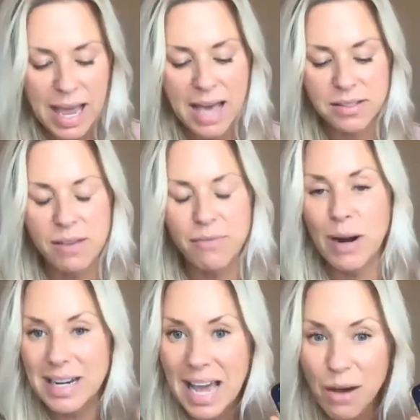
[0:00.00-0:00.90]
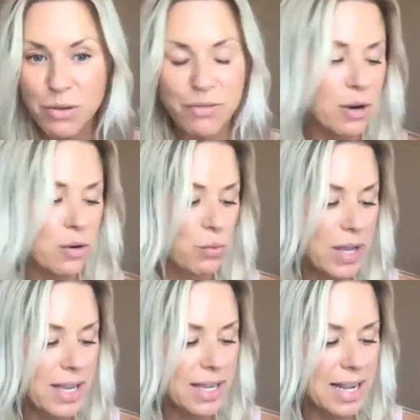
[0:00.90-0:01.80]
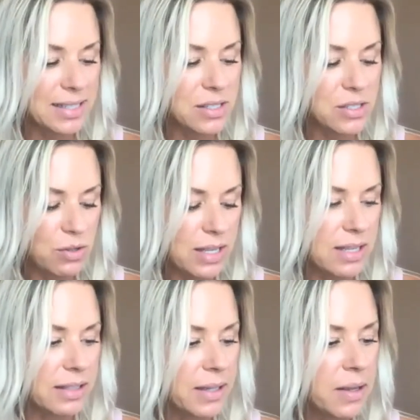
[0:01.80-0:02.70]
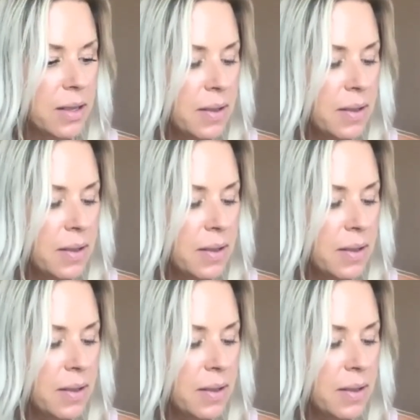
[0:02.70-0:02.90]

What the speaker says: as of right now, you've got to reconnect it to the Healy.